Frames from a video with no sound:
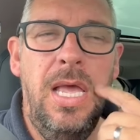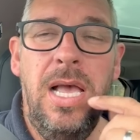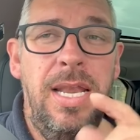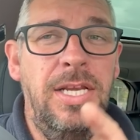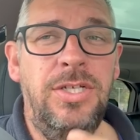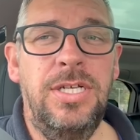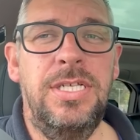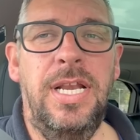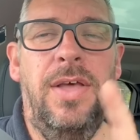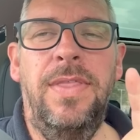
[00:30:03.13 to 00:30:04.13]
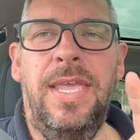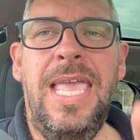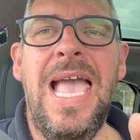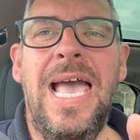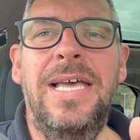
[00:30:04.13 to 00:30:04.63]
and interestingly on the
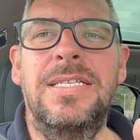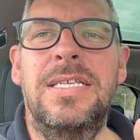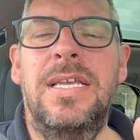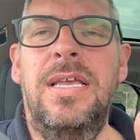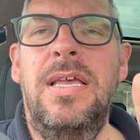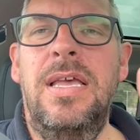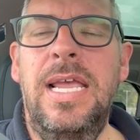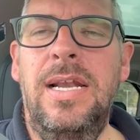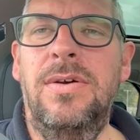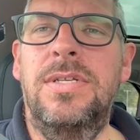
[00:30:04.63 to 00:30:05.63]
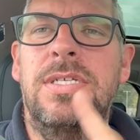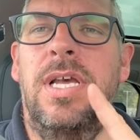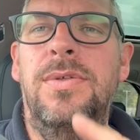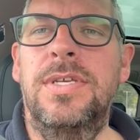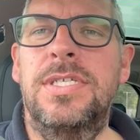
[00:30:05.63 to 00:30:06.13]
CAD it looked as
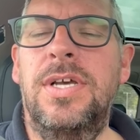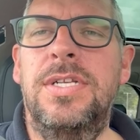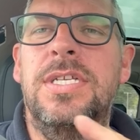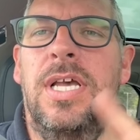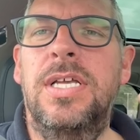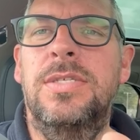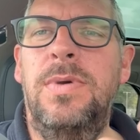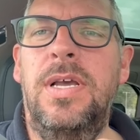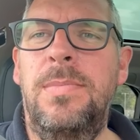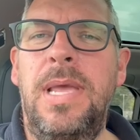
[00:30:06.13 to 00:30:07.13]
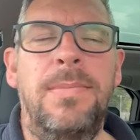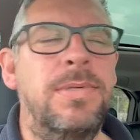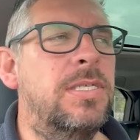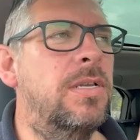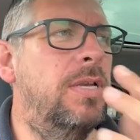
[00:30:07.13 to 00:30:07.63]
though the side skirts were going to be
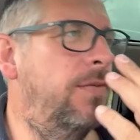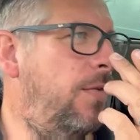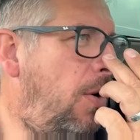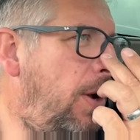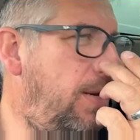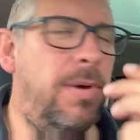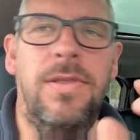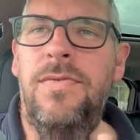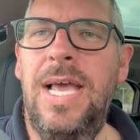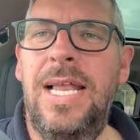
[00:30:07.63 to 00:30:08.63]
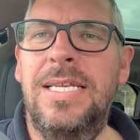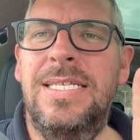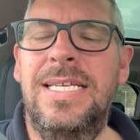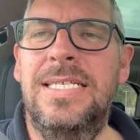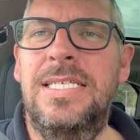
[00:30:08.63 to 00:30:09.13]
absolutely fine, but the
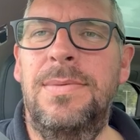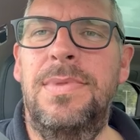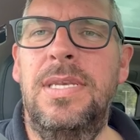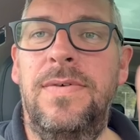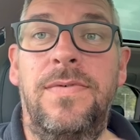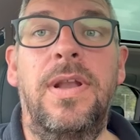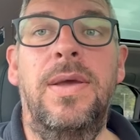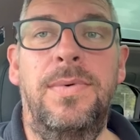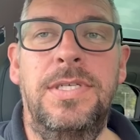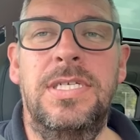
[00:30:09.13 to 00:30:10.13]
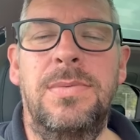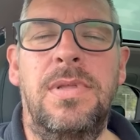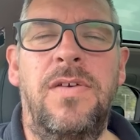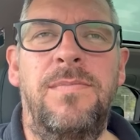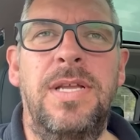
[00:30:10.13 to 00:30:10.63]
reality is something different, which is
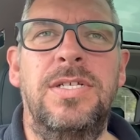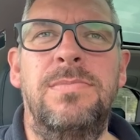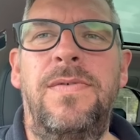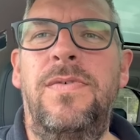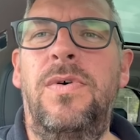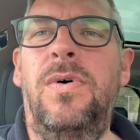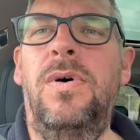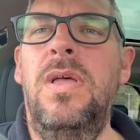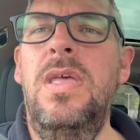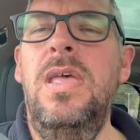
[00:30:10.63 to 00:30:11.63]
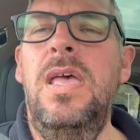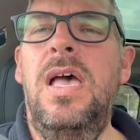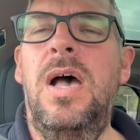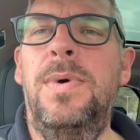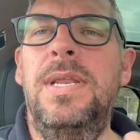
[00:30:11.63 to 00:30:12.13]
something I've mentioned before.
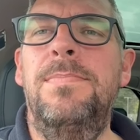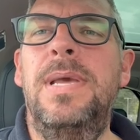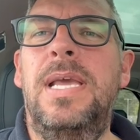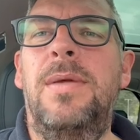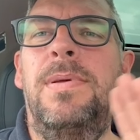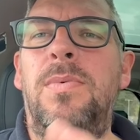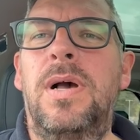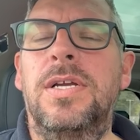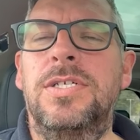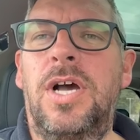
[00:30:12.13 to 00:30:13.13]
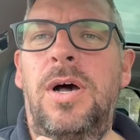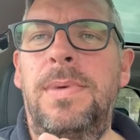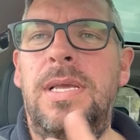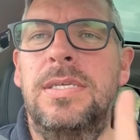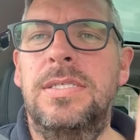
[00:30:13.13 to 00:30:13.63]
And we didn't pick it up in the workshop
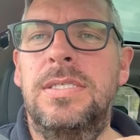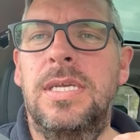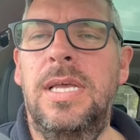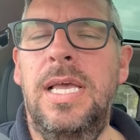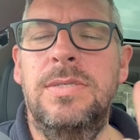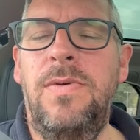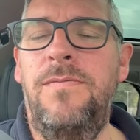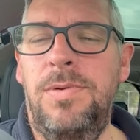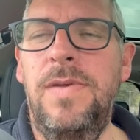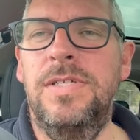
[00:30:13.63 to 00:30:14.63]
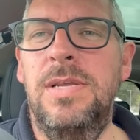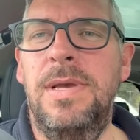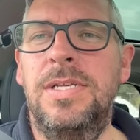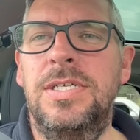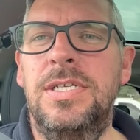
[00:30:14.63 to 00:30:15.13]
because, as we've previously
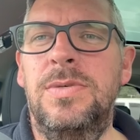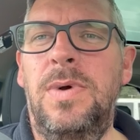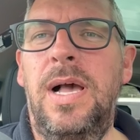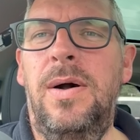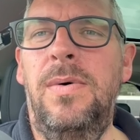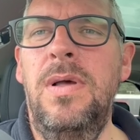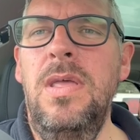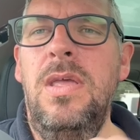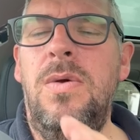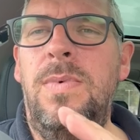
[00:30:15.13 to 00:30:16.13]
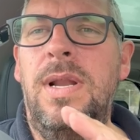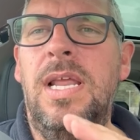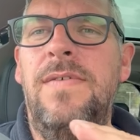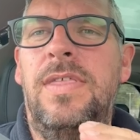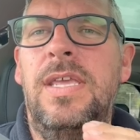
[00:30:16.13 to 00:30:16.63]
mentioned as well, we
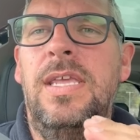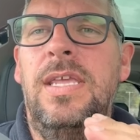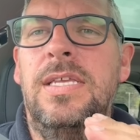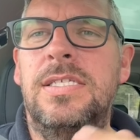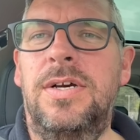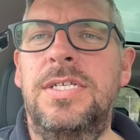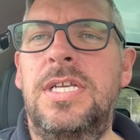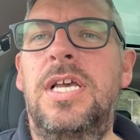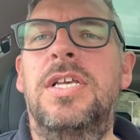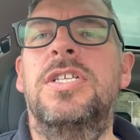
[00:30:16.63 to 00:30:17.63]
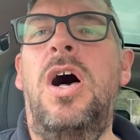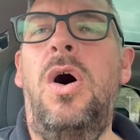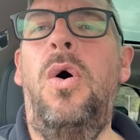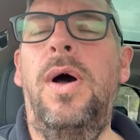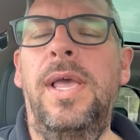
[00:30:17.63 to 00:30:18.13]
leave the side skirts
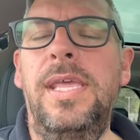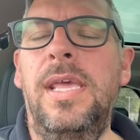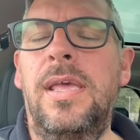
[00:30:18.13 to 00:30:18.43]
high